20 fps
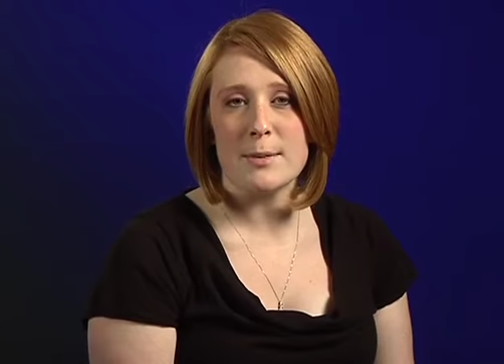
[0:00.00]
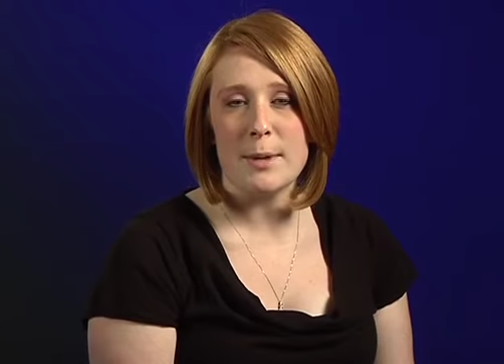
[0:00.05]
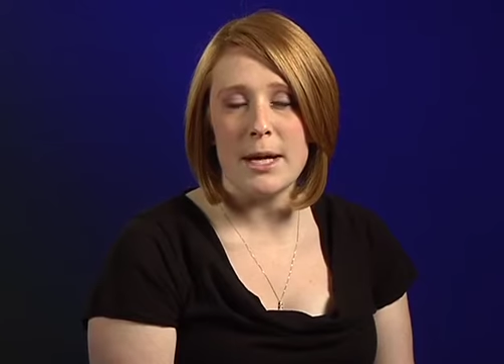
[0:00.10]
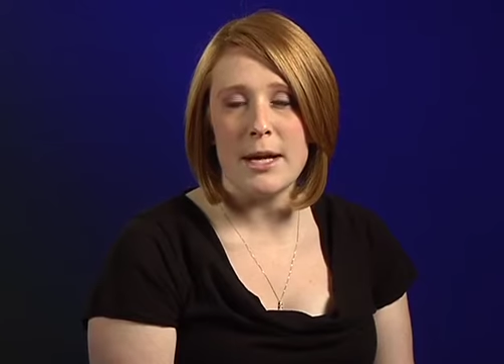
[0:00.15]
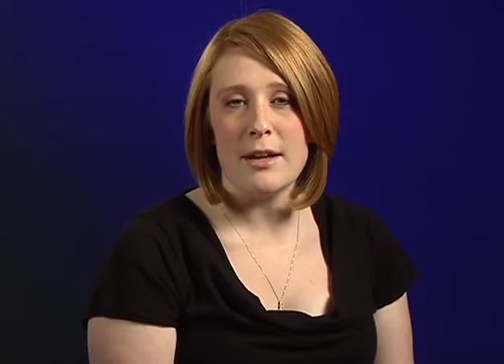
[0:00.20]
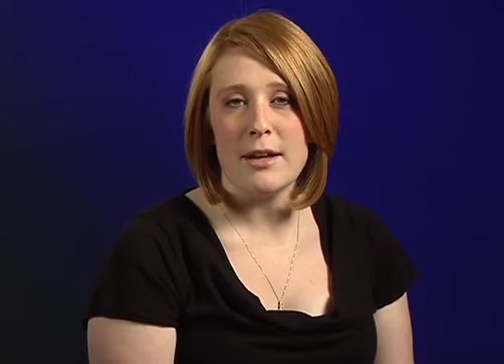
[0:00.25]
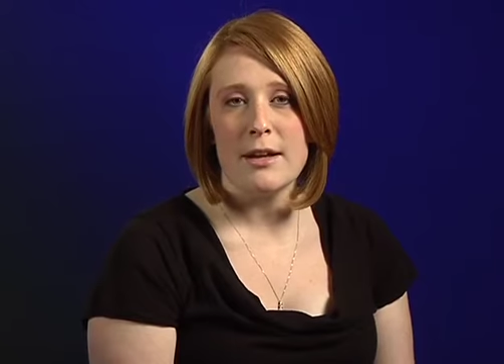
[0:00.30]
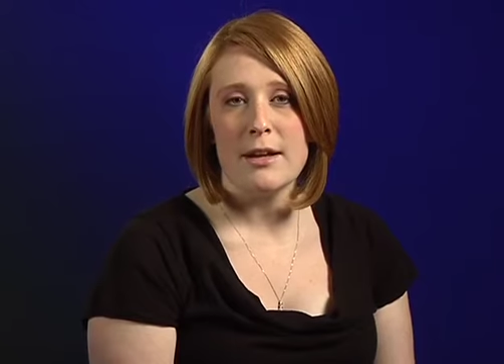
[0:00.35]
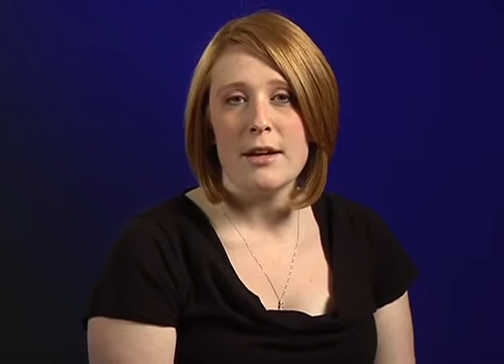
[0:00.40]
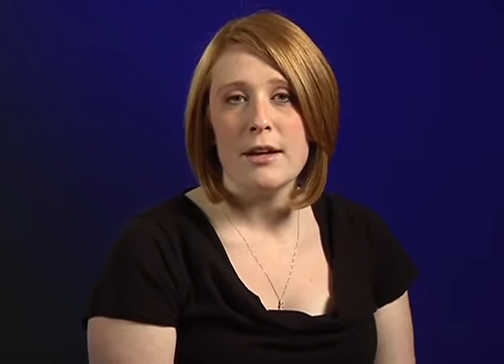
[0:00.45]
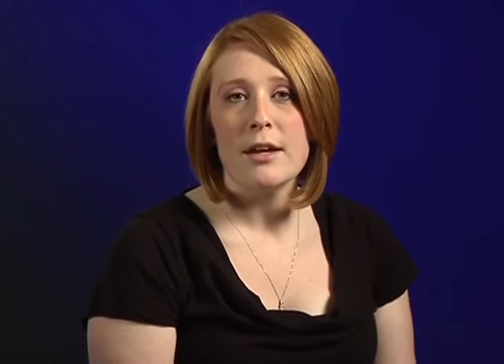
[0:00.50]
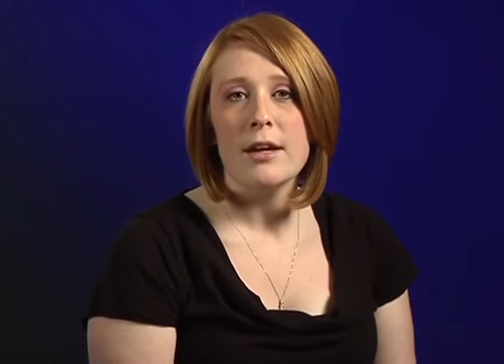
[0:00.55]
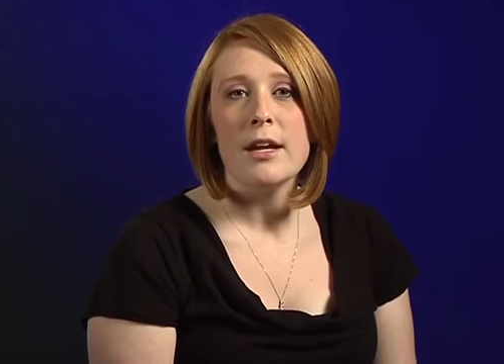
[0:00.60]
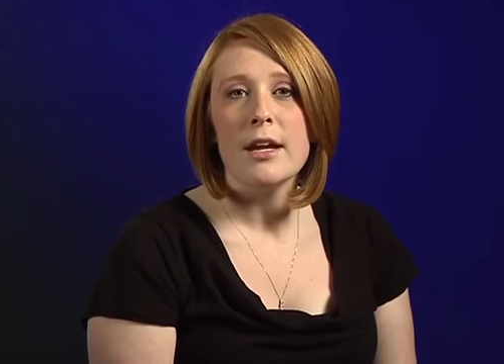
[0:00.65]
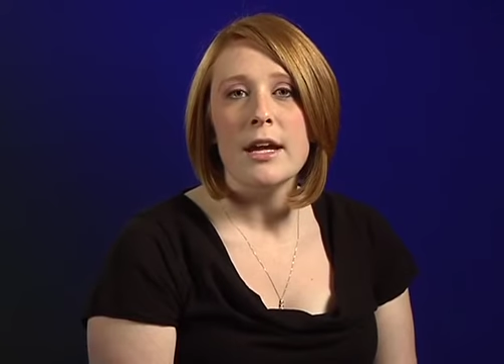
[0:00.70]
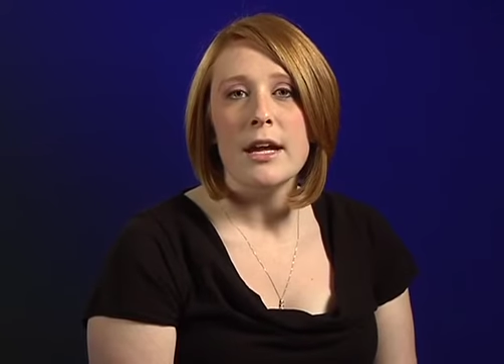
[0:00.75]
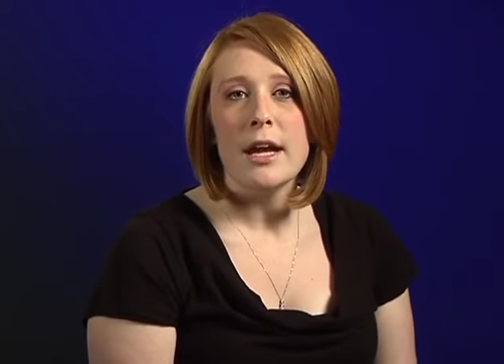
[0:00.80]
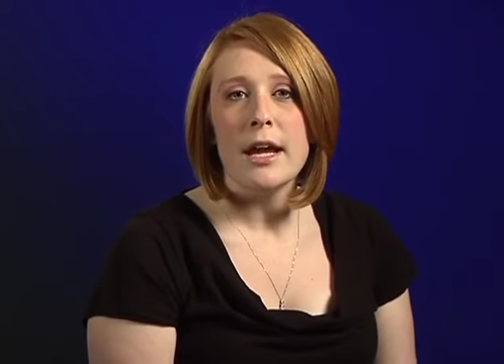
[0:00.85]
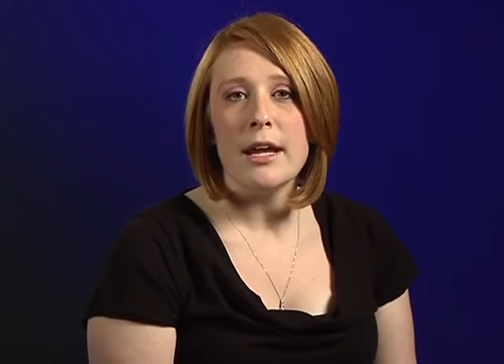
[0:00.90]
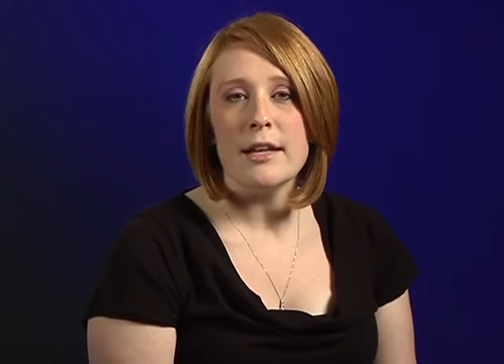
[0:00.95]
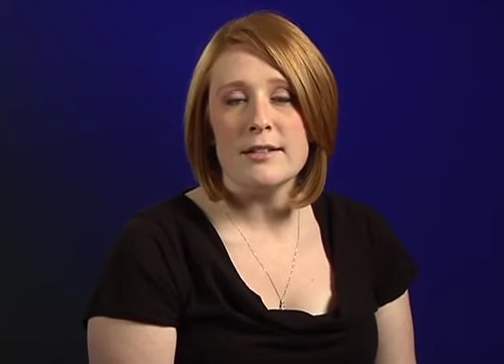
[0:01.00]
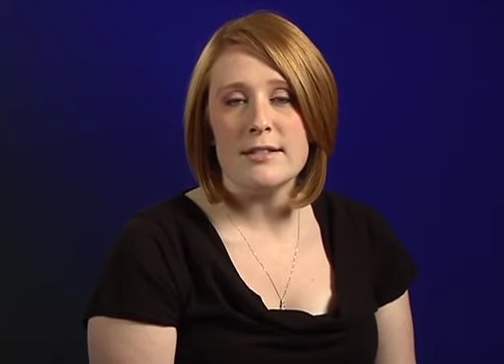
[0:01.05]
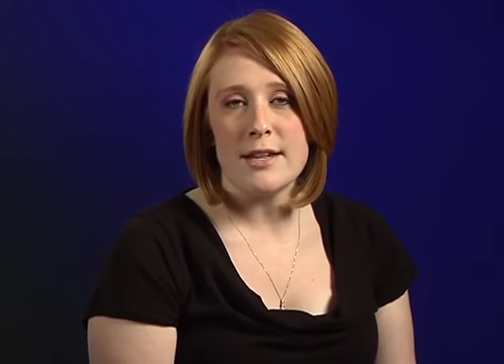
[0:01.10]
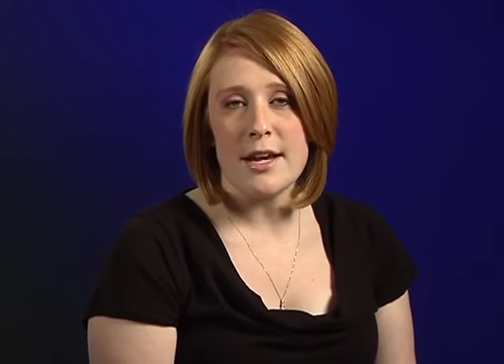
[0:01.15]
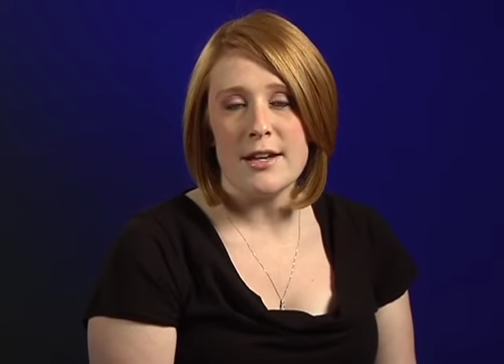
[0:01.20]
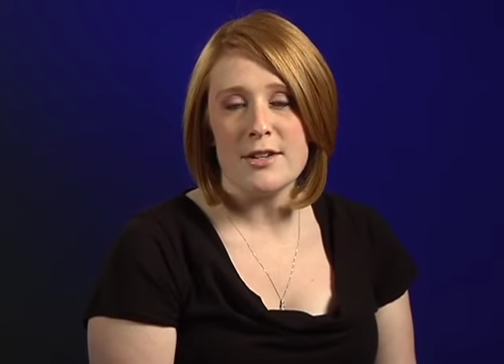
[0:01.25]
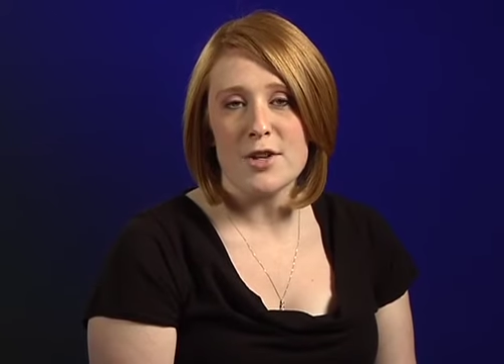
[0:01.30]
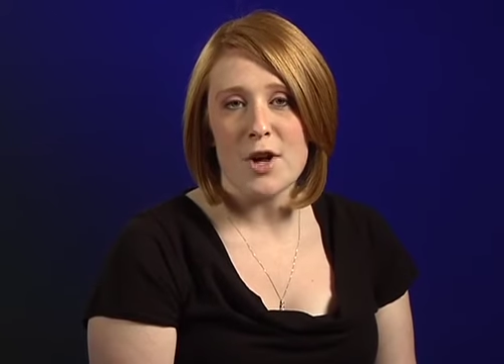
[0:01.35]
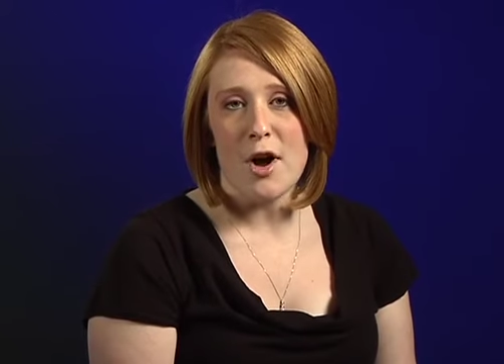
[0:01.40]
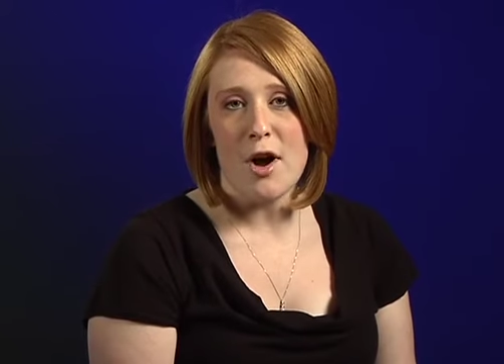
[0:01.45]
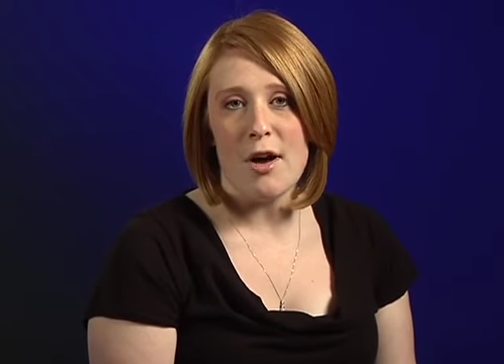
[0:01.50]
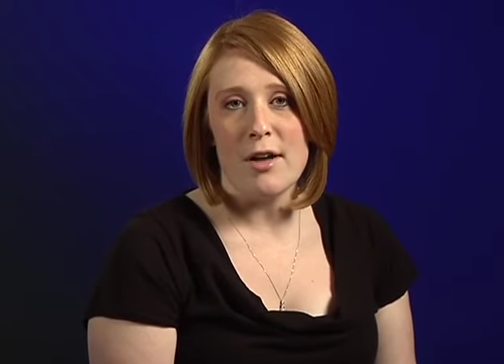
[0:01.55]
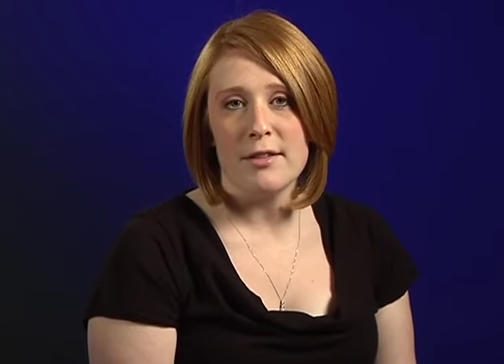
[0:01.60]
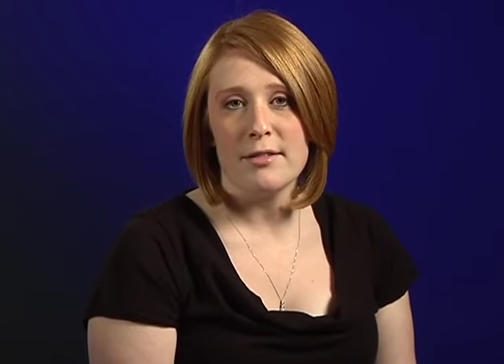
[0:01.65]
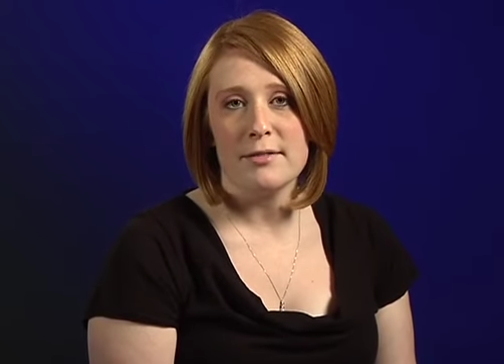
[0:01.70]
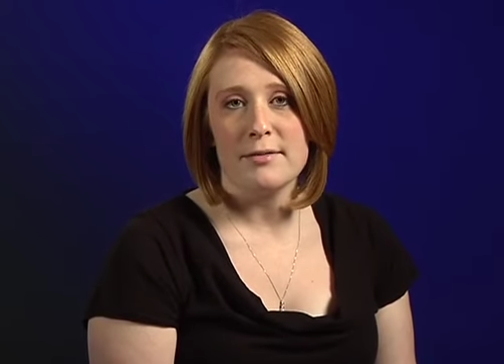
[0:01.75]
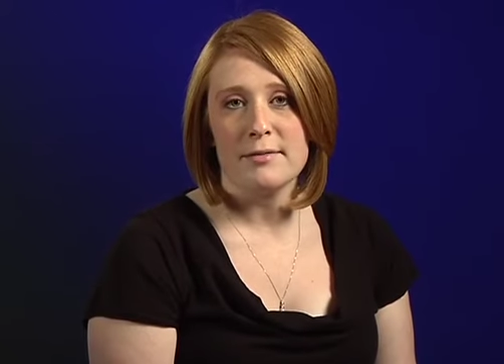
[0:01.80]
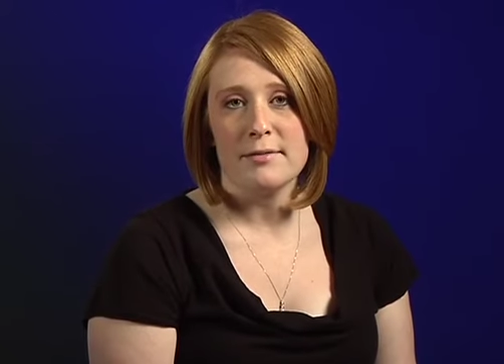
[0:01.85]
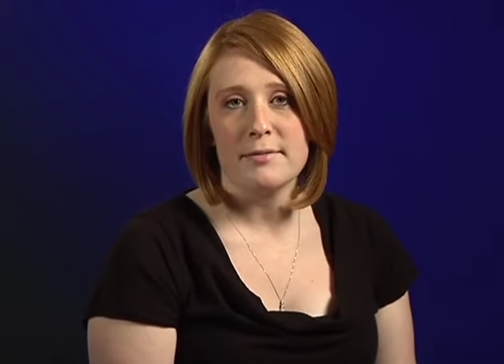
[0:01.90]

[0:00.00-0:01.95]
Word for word: Suite in Sage Hall.